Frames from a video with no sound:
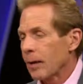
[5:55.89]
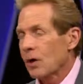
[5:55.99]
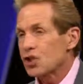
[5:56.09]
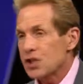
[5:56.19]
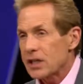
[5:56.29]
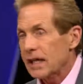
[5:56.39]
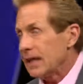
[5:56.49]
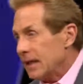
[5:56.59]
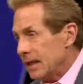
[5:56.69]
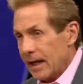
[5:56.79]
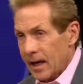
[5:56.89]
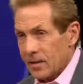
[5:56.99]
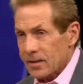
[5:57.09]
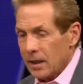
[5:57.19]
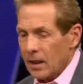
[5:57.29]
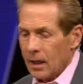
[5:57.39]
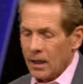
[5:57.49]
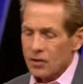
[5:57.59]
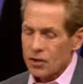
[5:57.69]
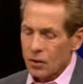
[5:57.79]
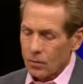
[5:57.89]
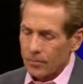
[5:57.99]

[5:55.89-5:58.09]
much say he has. So.